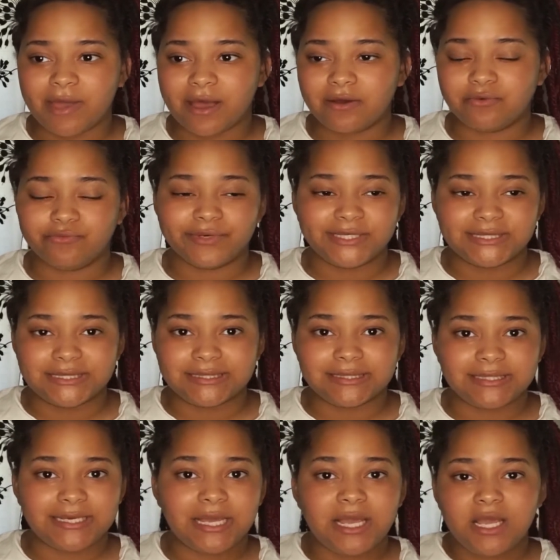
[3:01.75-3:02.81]
out
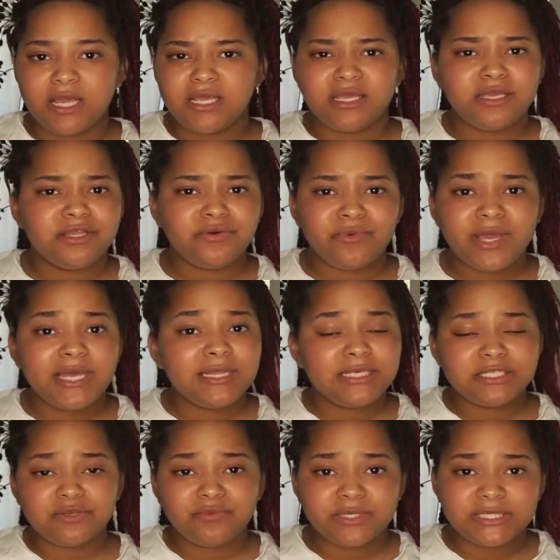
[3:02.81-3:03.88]
recently. Either way,
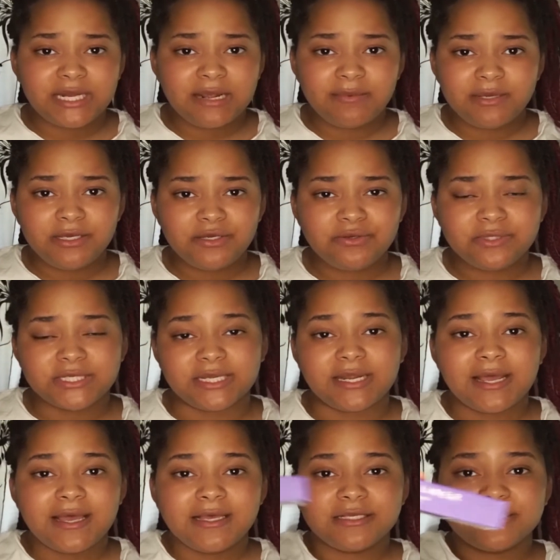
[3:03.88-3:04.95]
these are ones that I've been using.
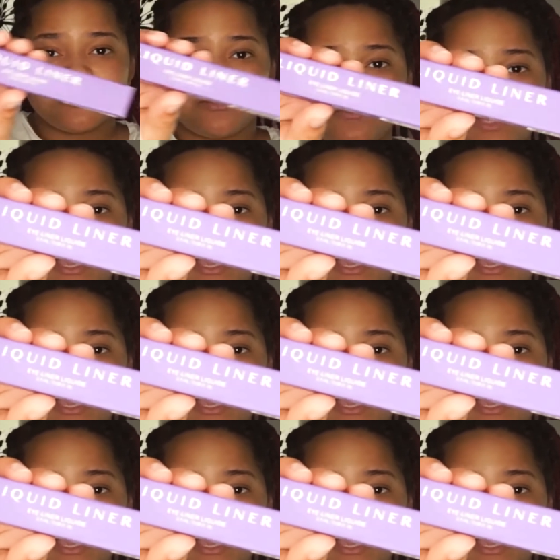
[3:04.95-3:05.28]
So we